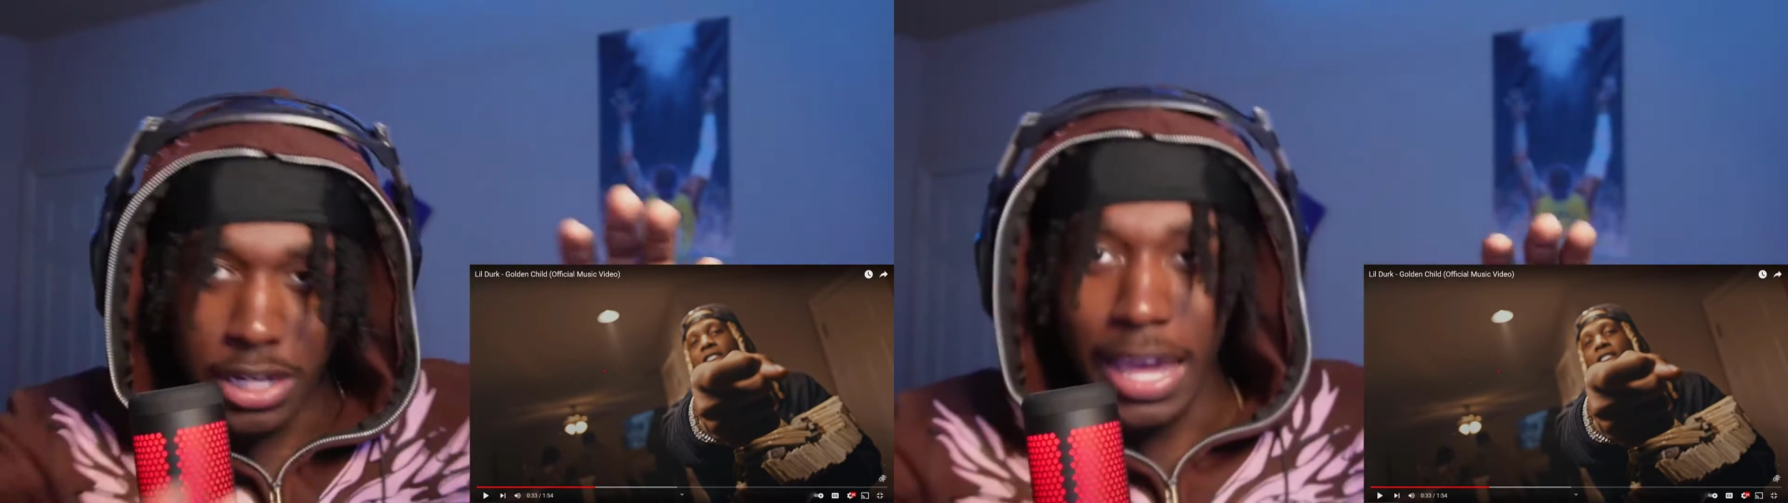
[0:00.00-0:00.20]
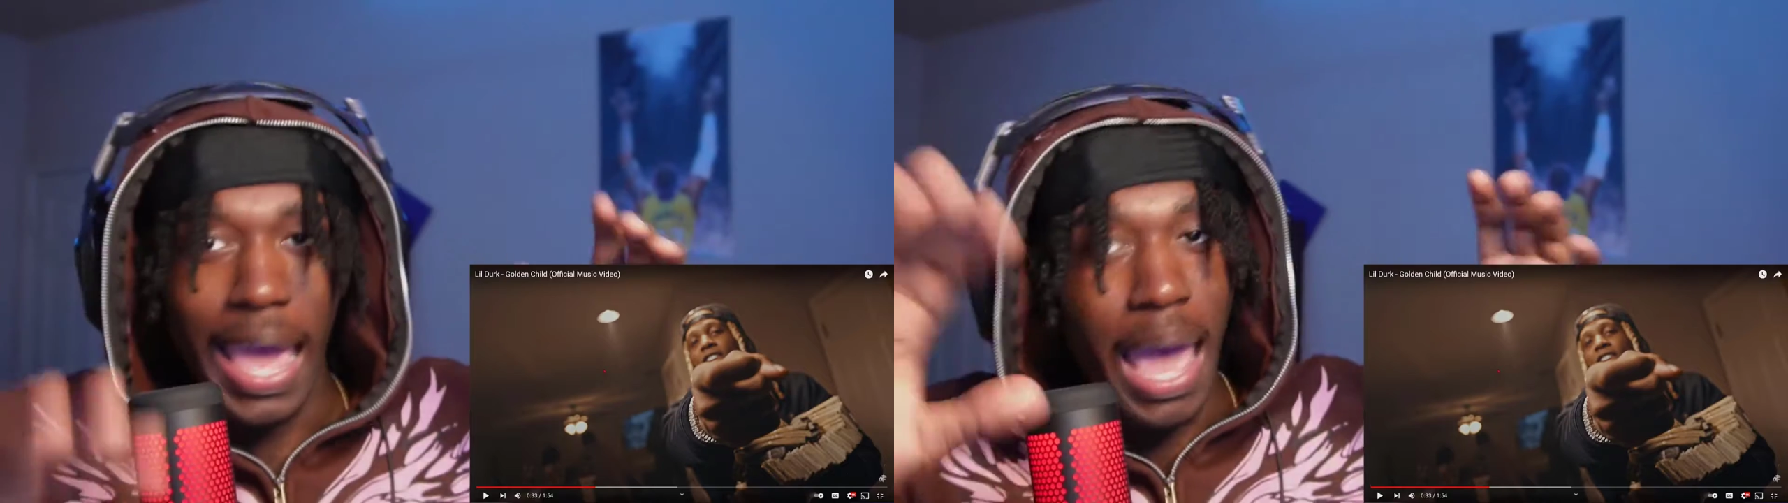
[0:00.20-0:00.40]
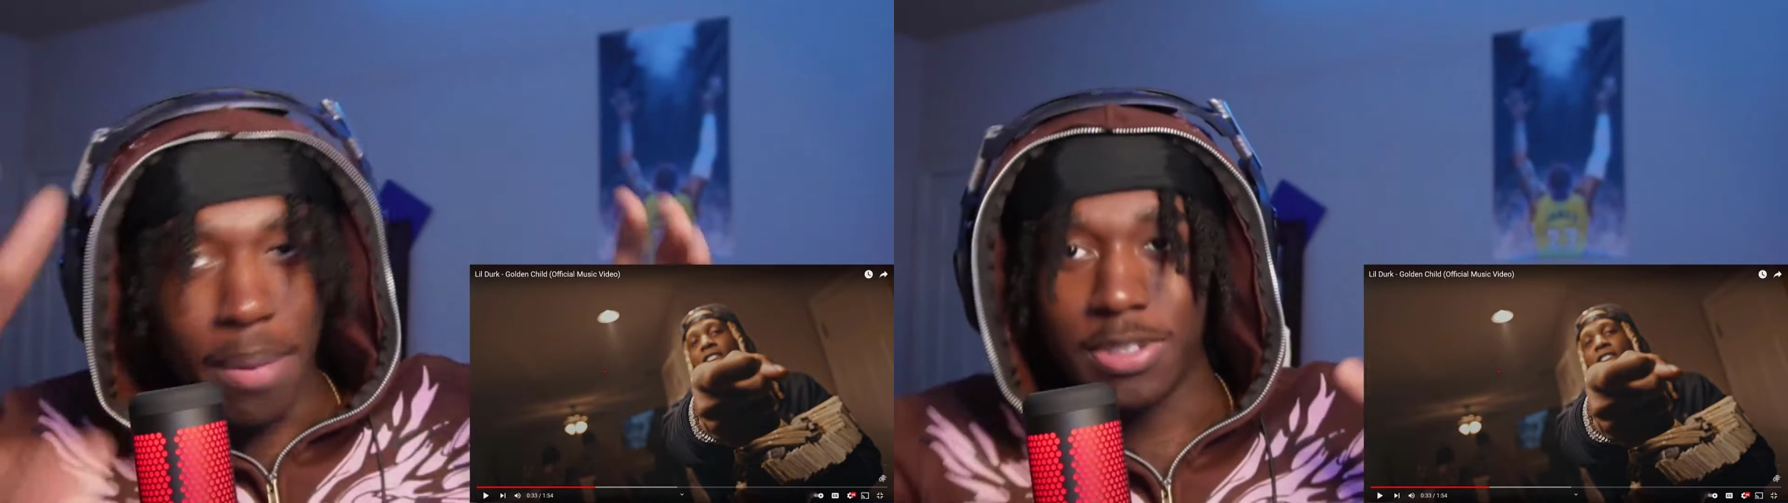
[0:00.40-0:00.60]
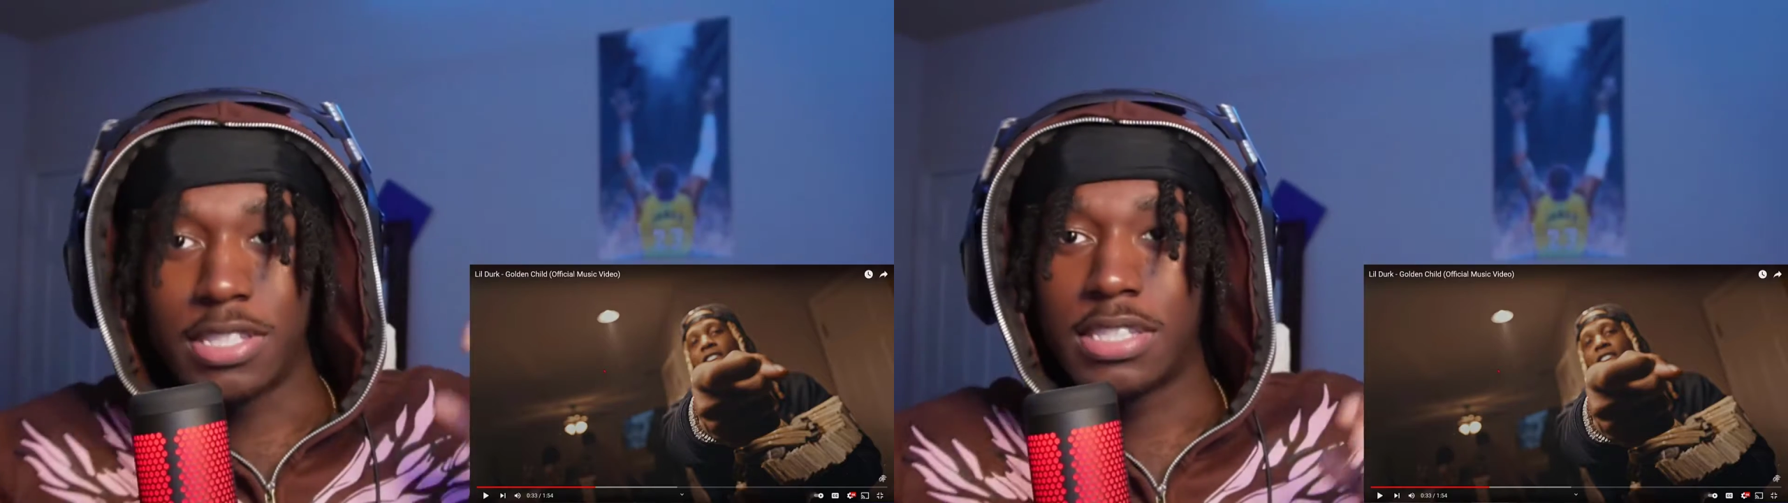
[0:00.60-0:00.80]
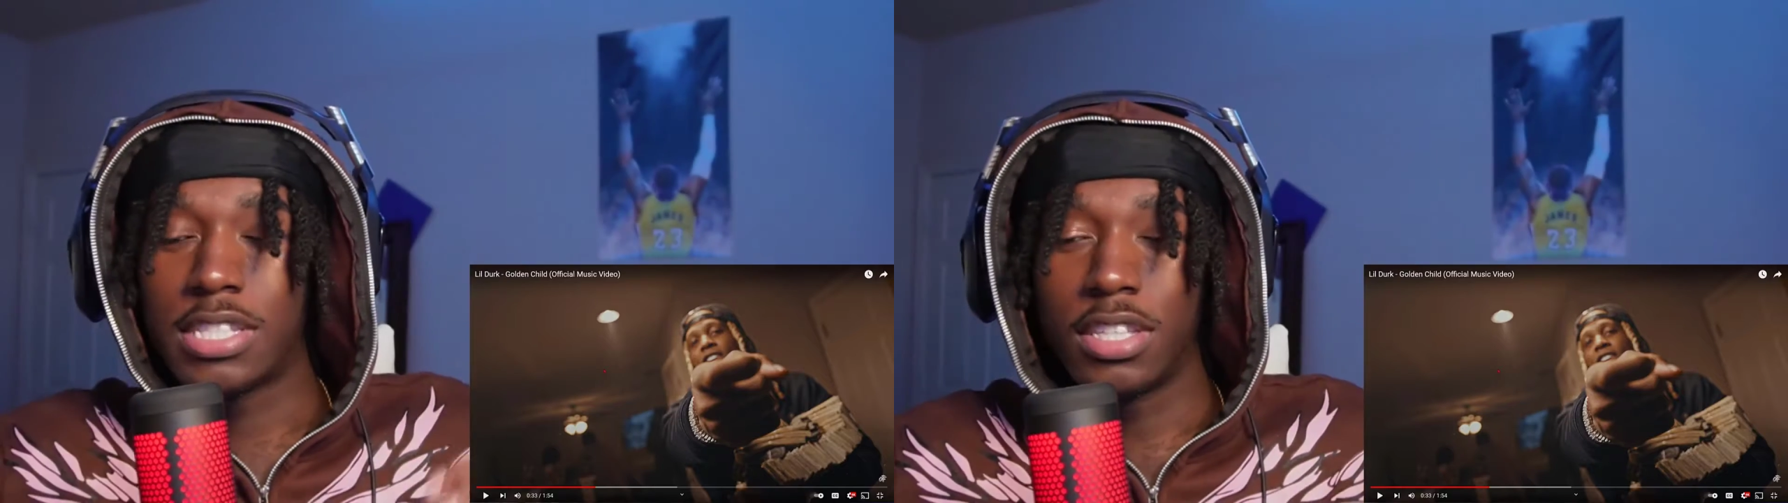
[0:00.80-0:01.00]
It
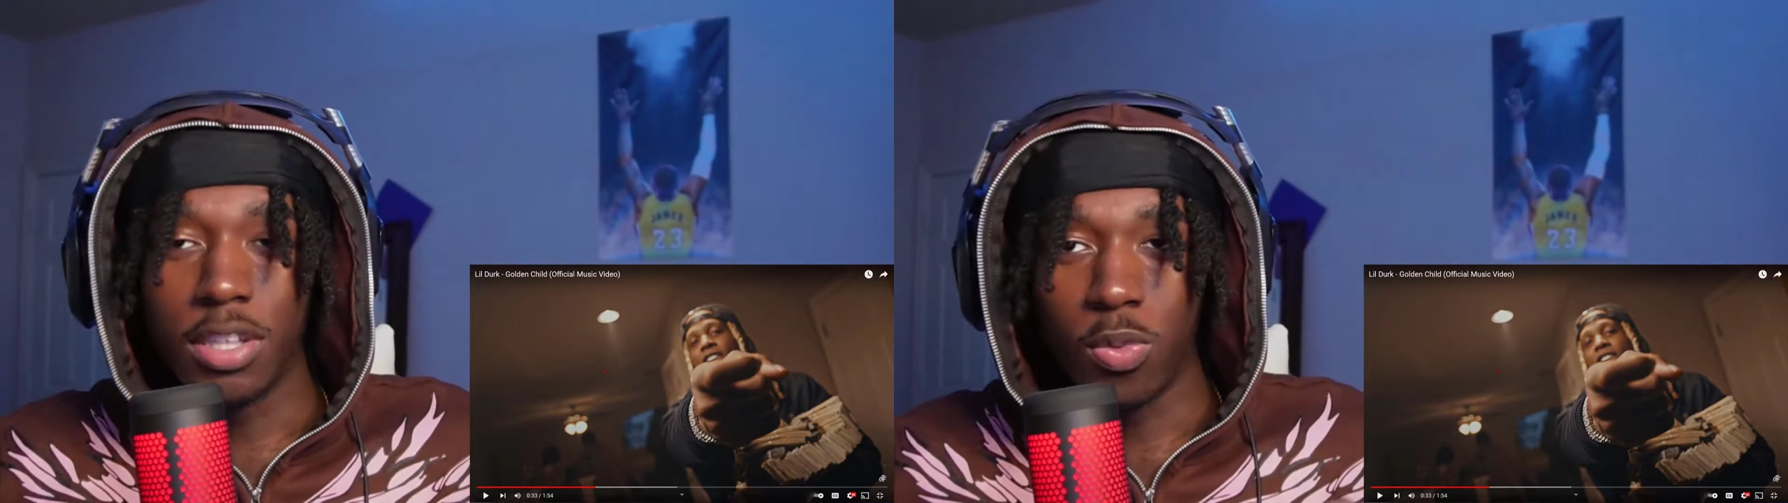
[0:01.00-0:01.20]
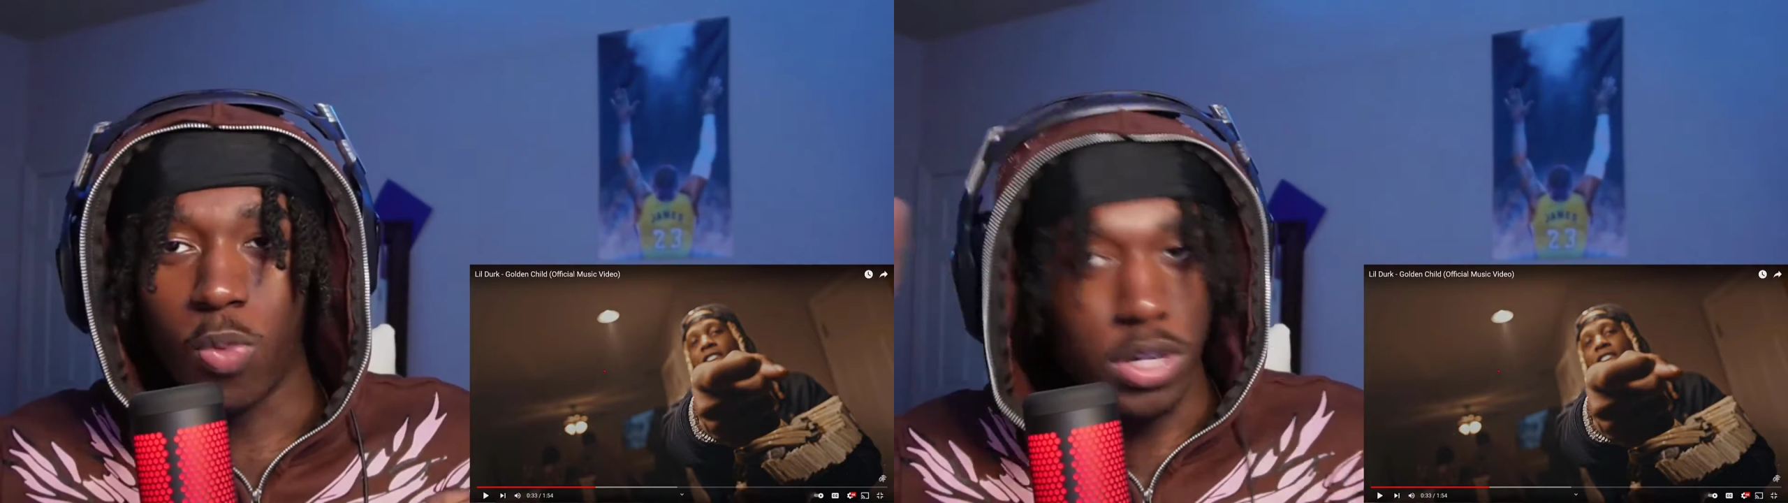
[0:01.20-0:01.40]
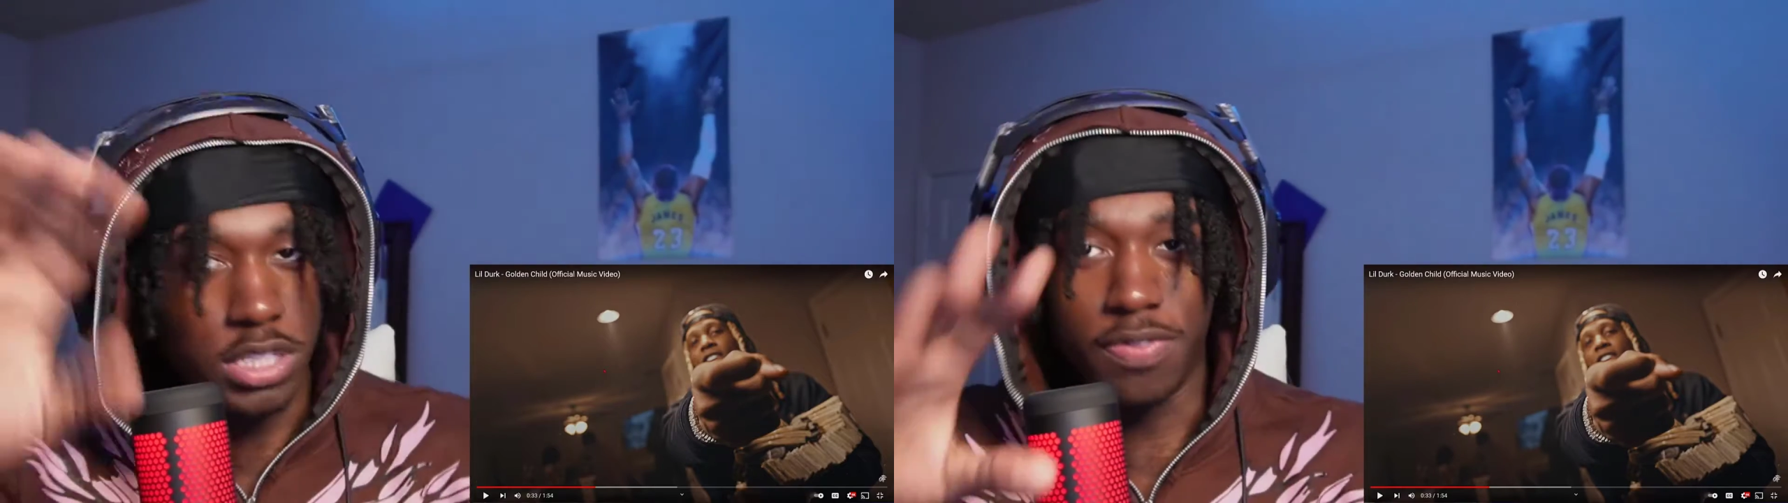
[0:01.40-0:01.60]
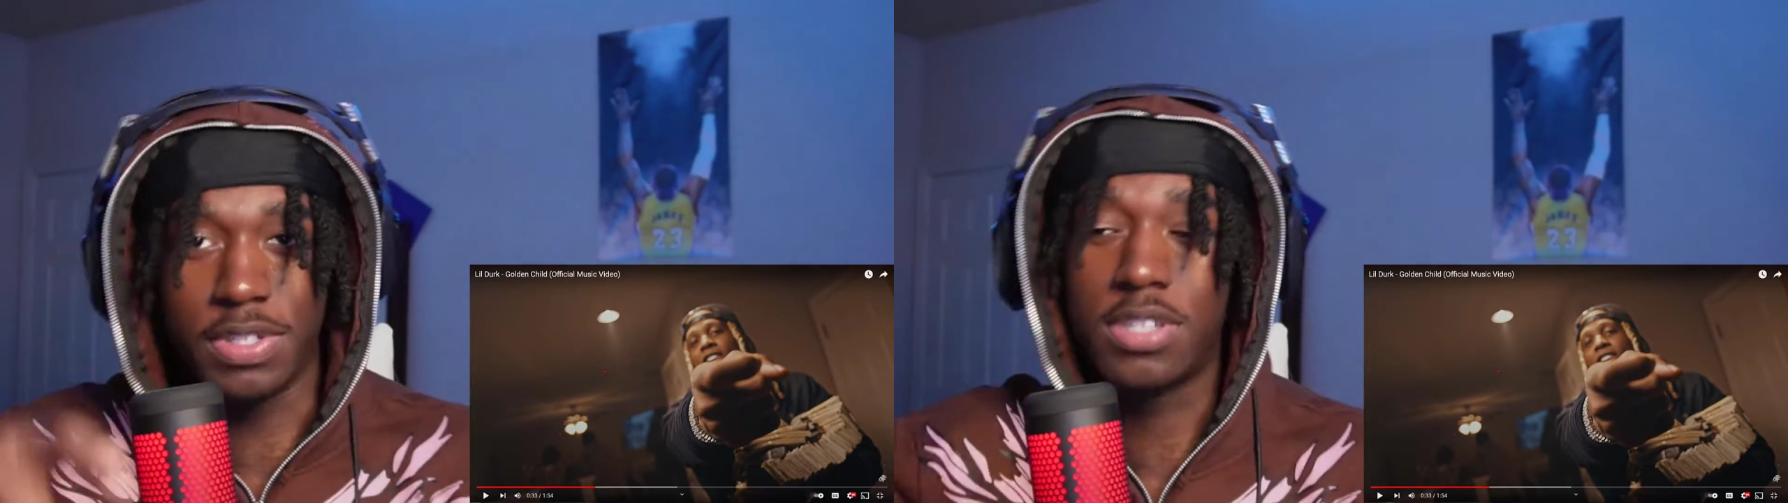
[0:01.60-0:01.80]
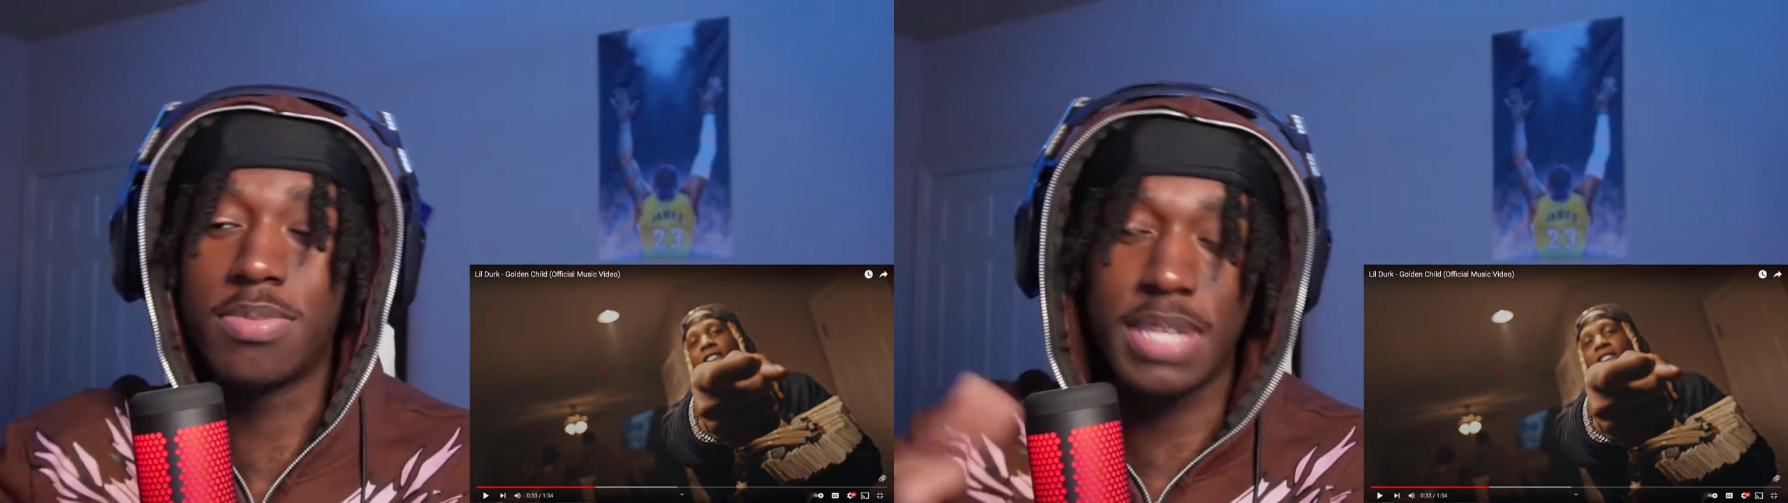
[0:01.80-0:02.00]
happens to the worst of us.
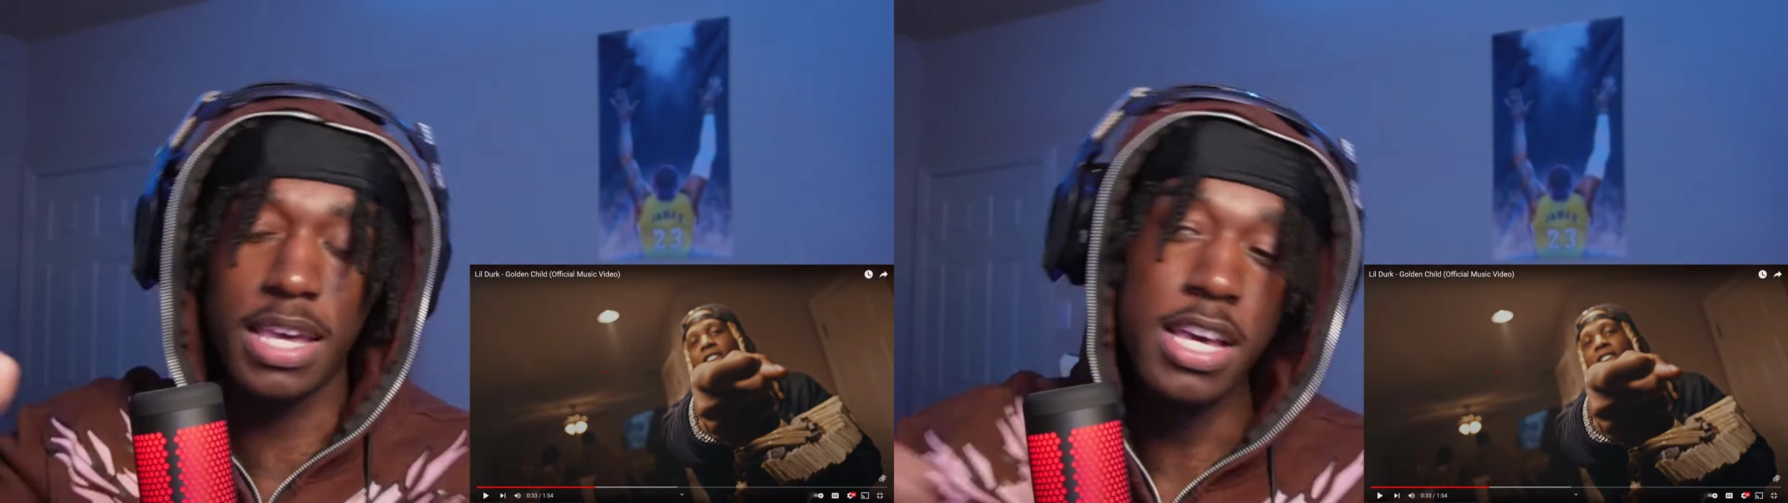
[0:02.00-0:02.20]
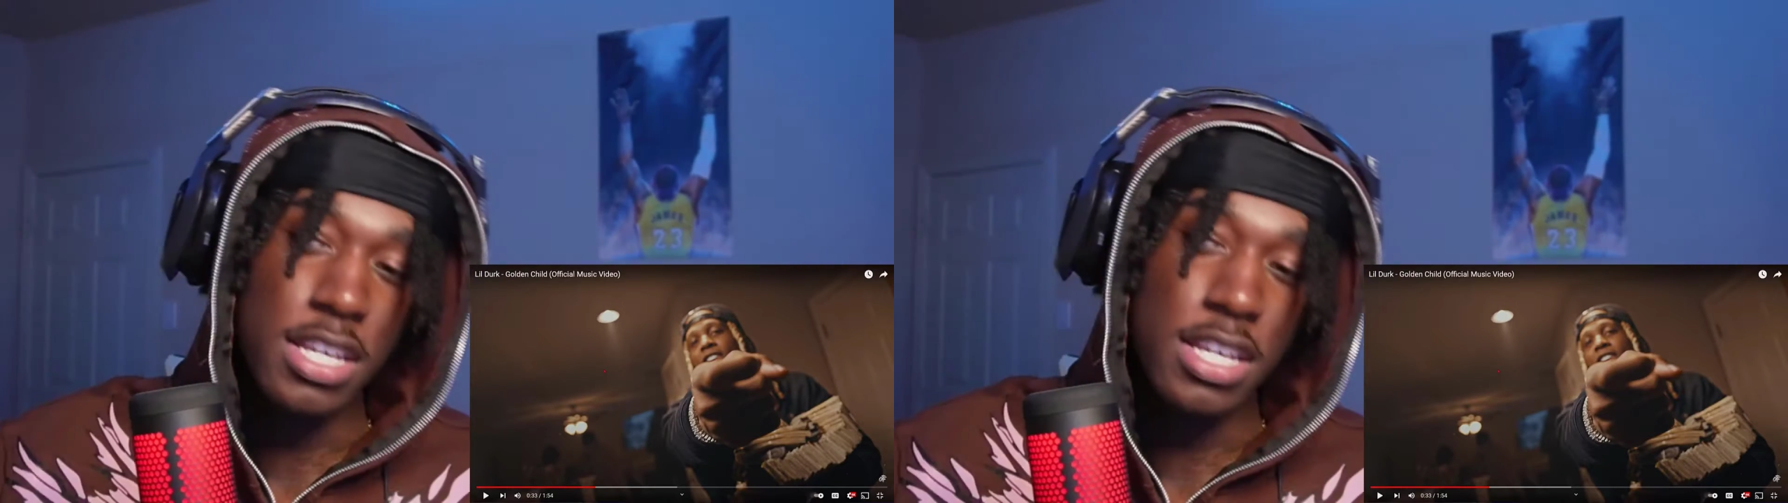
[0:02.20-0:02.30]
You know what I'm saying?